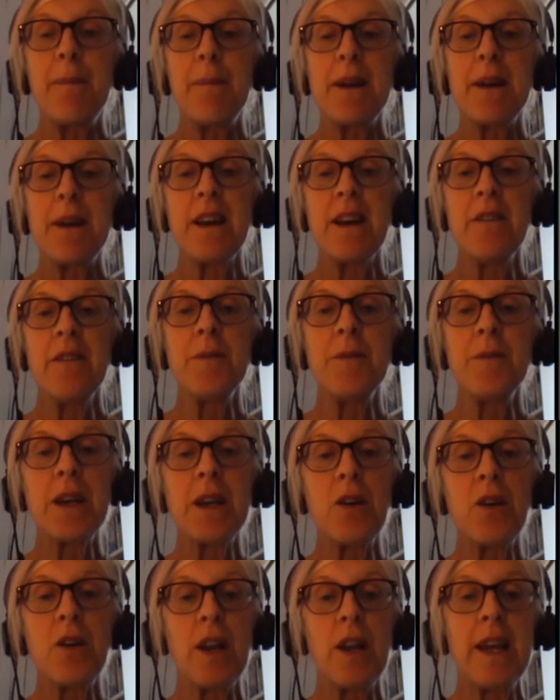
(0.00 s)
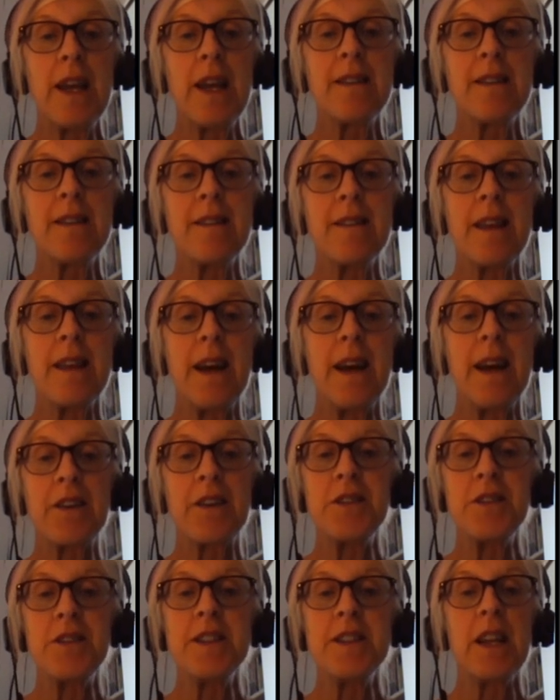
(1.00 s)
And myself and my colleagues
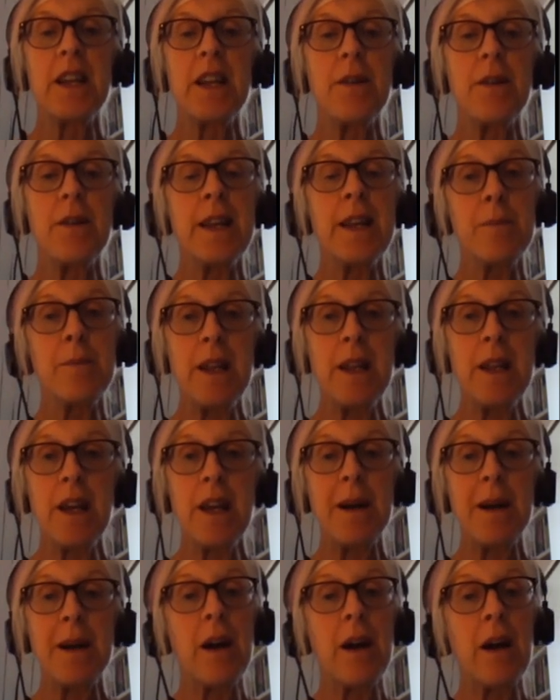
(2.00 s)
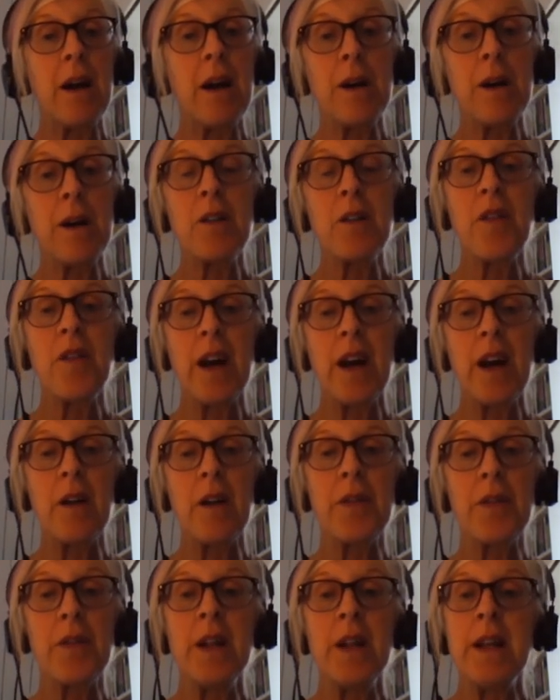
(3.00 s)
are going to tell you a little bit about how Arts for
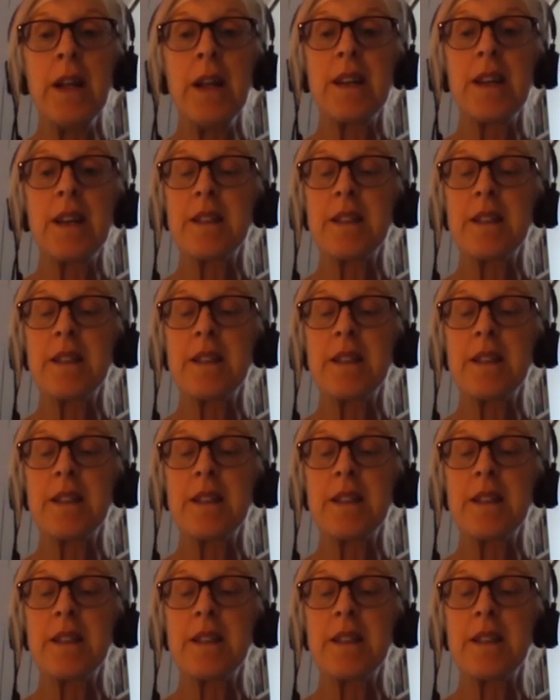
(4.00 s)
Health